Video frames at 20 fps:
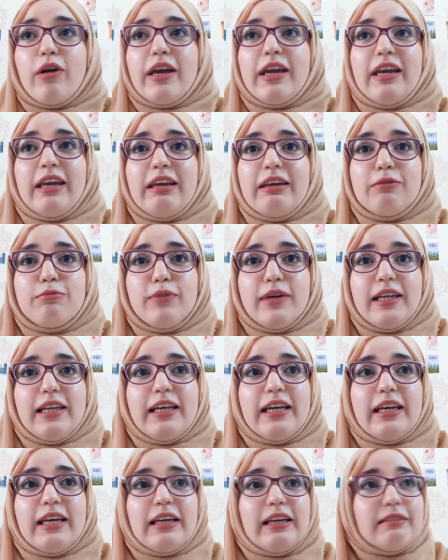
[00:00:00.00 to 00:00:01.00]
he
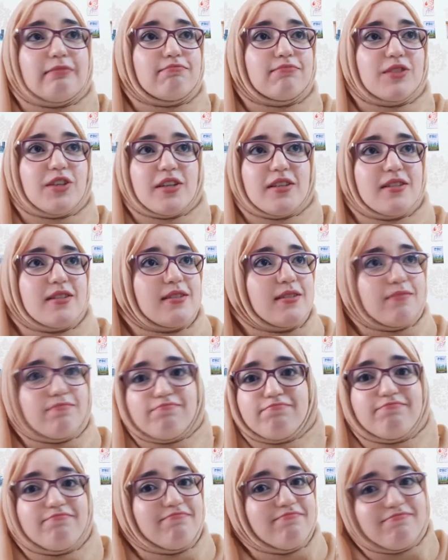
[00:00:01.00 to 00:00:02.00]
really just,
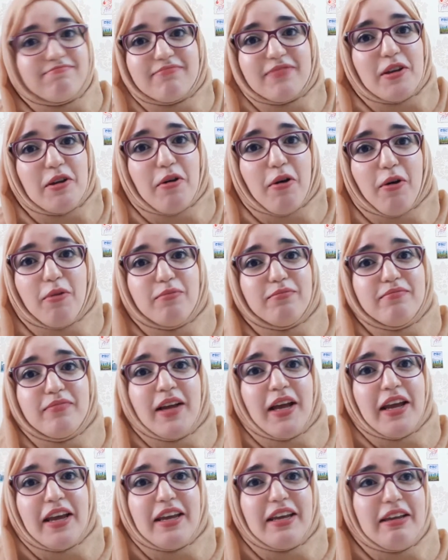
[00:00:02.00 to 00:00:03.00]
you know,
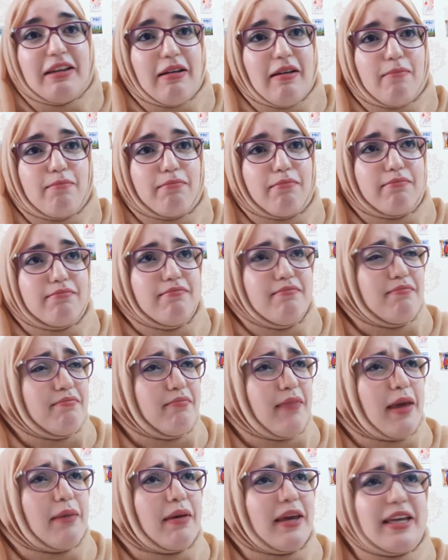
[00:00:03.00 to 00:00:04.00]

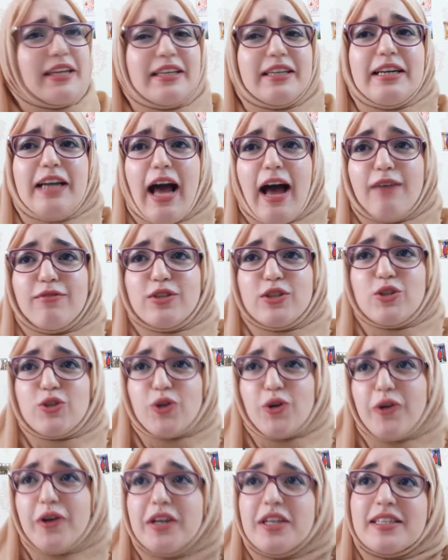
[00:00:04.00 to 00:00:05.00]
maybe he didn't have a
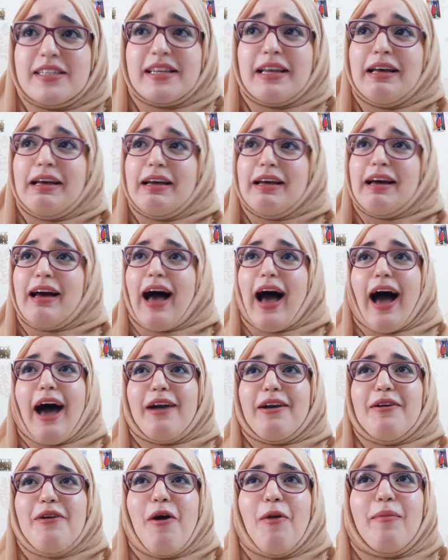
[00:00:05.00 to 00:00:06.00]
choice. I
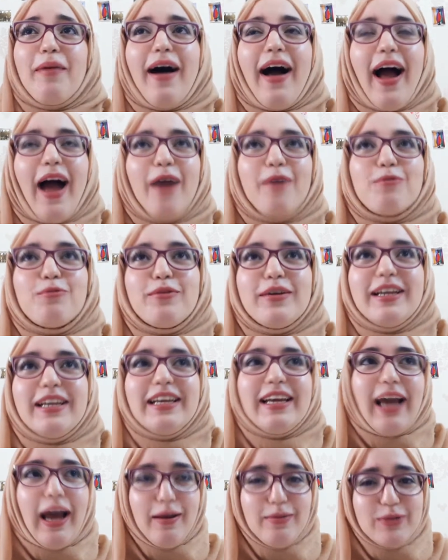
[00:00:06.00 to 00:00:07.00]
don't know, but
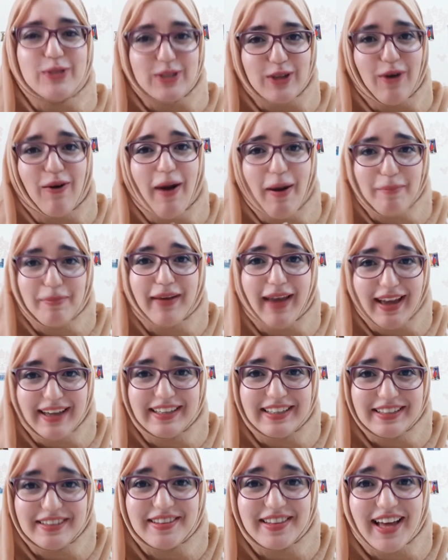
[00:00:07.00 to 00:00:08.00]
I'm so happy I
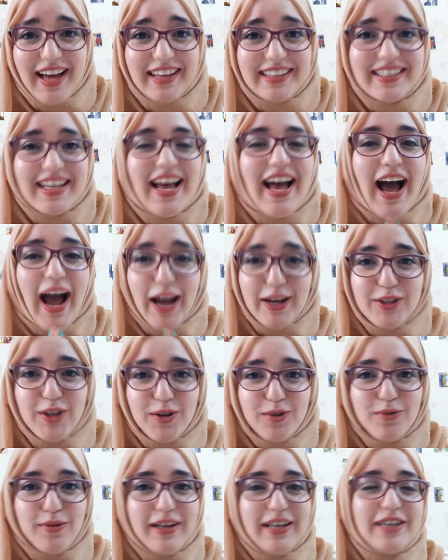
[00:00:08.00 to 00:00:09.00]
did that. I
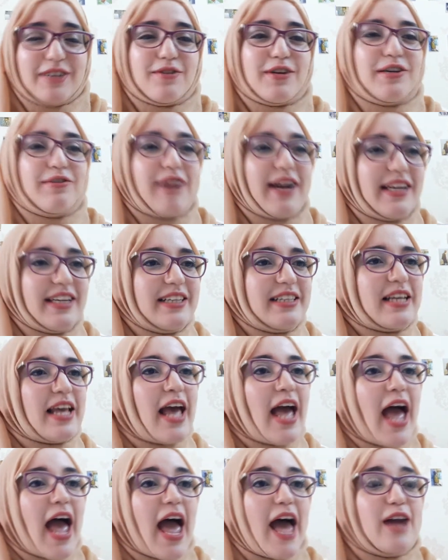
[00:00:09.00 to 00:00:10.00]
don't really regret it.
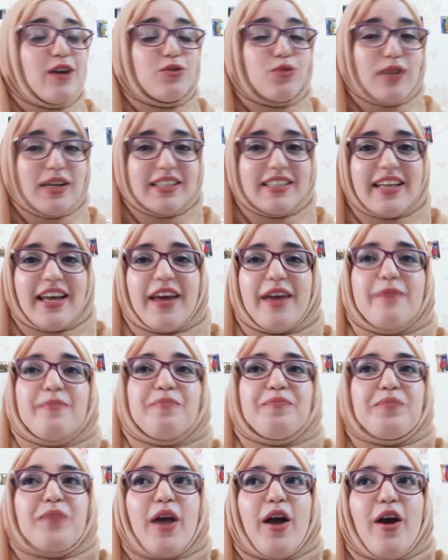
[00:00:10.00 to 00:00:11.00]
And one
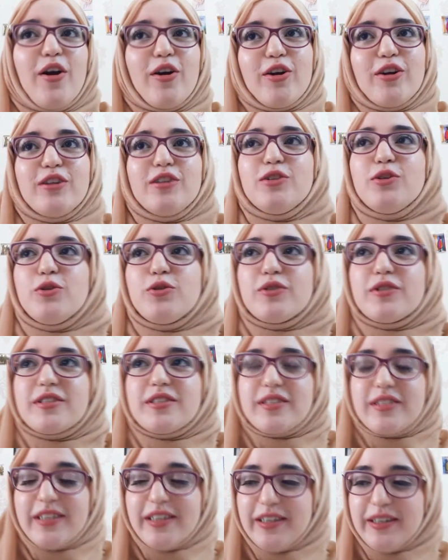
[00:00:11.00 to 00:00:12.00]
day, a girl who
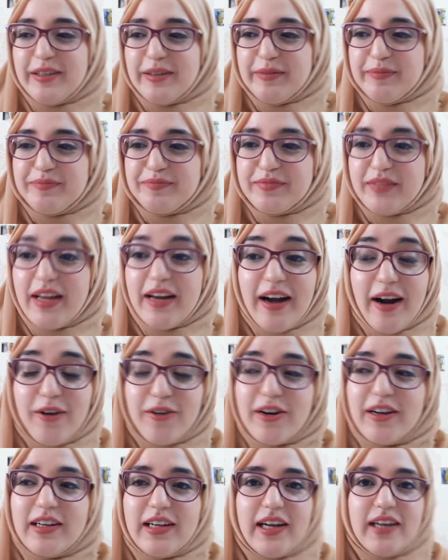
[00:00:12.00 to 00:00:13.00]
is in our
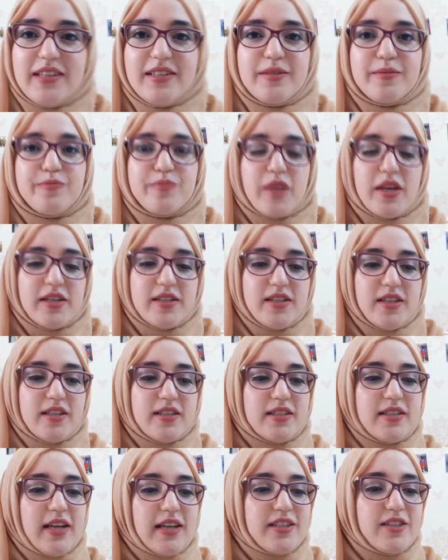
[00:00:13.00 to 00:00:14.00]
class
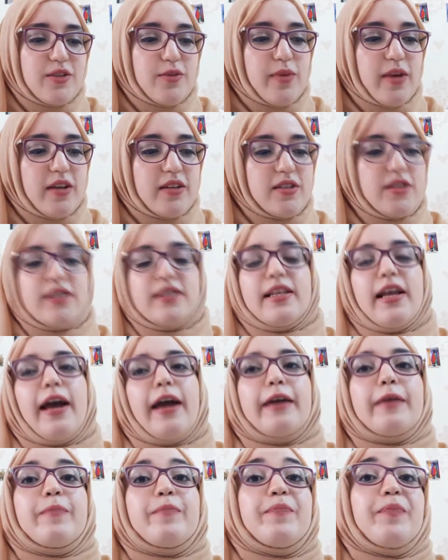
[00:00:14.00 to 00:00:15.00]
sits next to me and she's like,